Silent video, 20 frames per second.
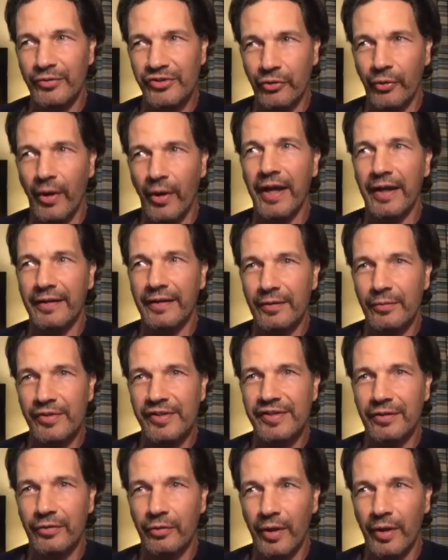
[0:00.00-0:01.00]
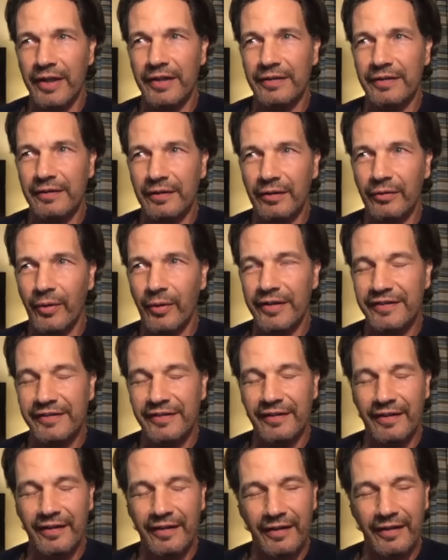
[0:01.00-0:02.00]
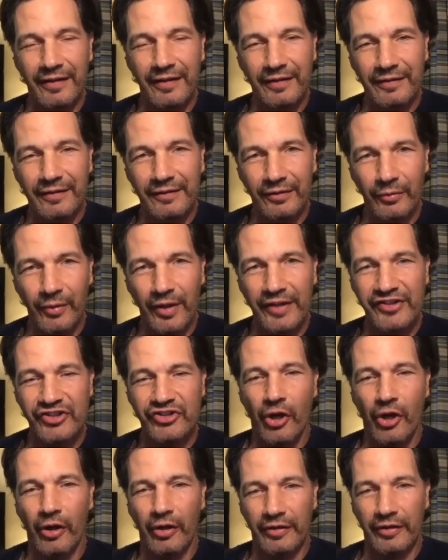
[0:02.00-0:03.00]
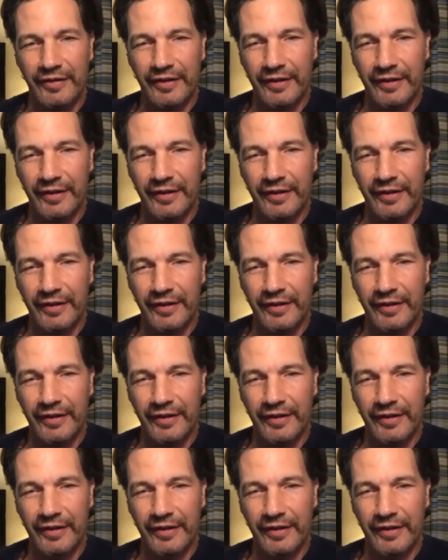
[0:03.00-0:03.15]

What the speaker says: great. It was a great start.